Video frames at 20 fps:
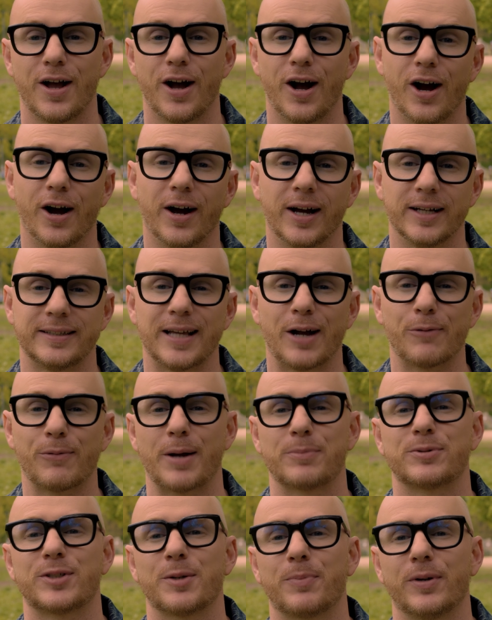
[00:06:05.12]
All right, that
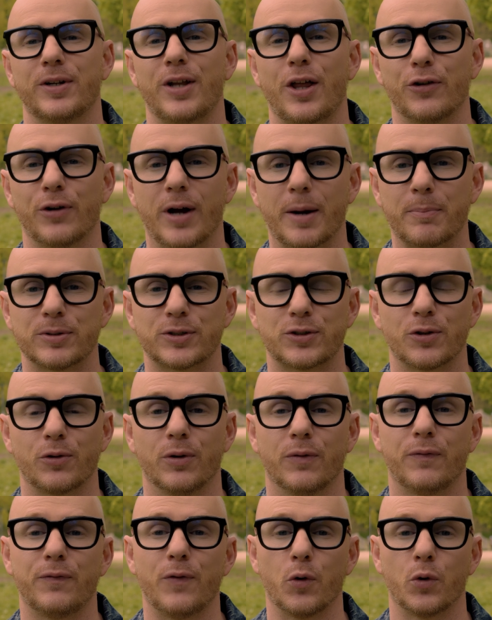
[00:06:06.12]
wraps up another
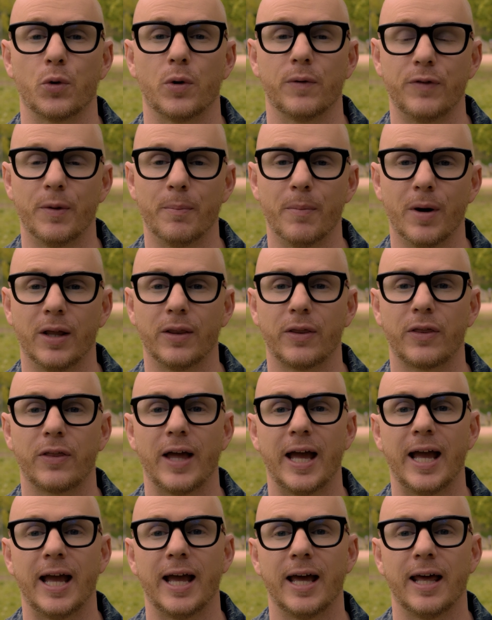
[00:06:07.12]
episode of Photo of the
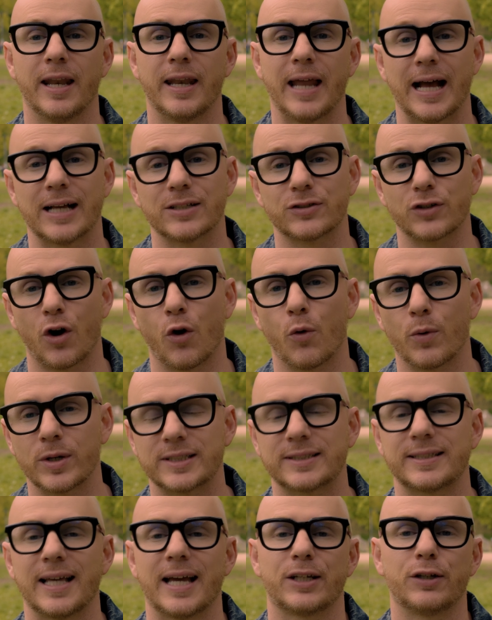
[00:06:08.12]
Month, and as
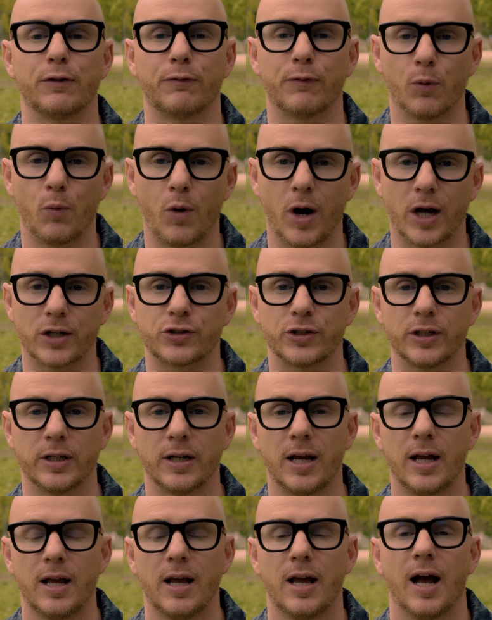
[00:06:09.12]
always, thank you for
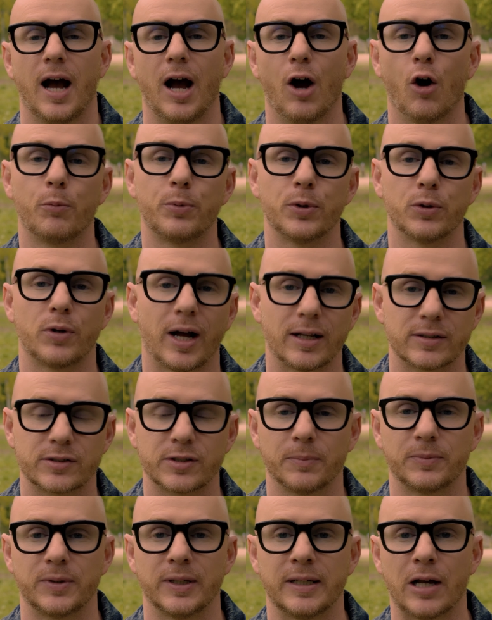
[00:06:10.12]
watching. I hope you got
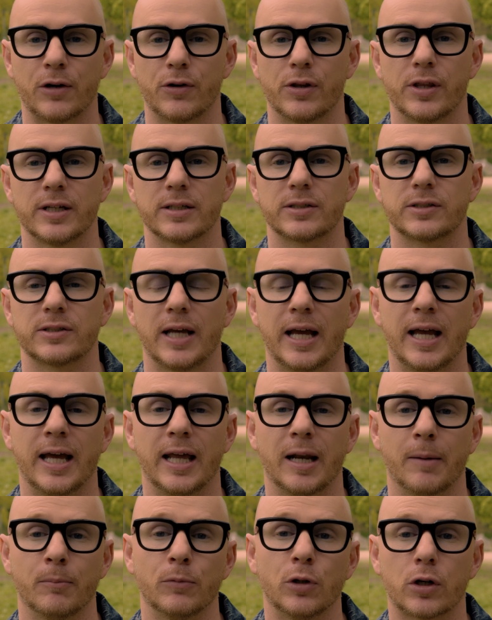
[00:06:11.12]
something out of this,
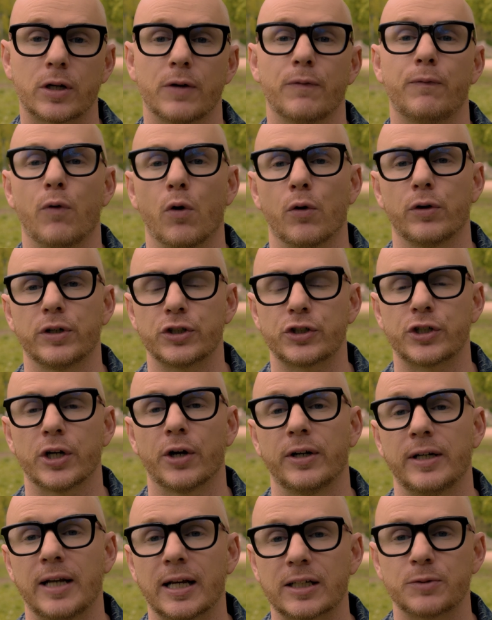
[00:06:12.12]
and I'm looking forward to
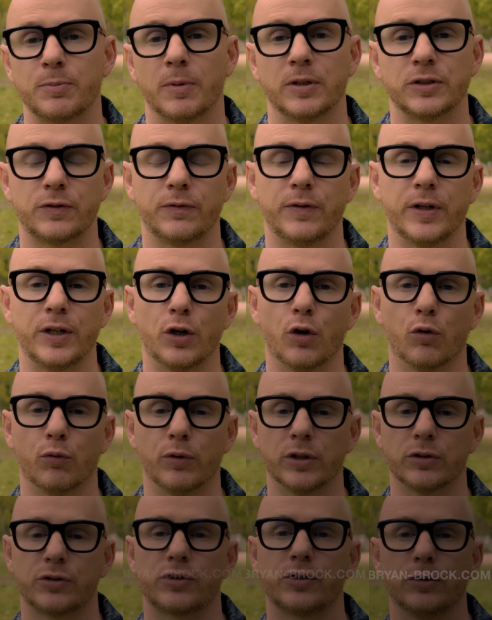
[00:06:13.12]
sharing next month's video
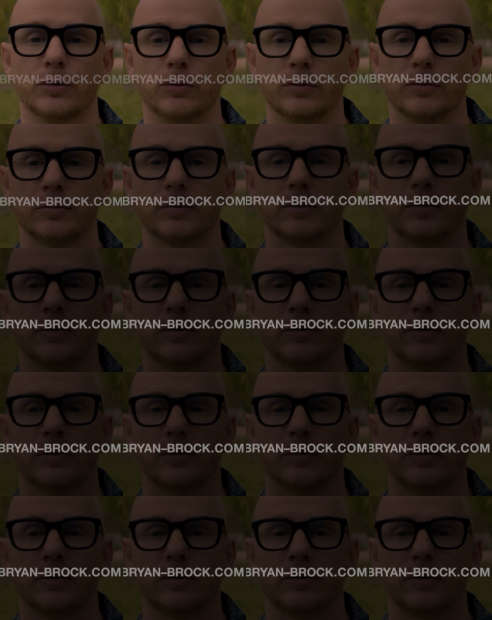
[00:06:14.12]
real soon.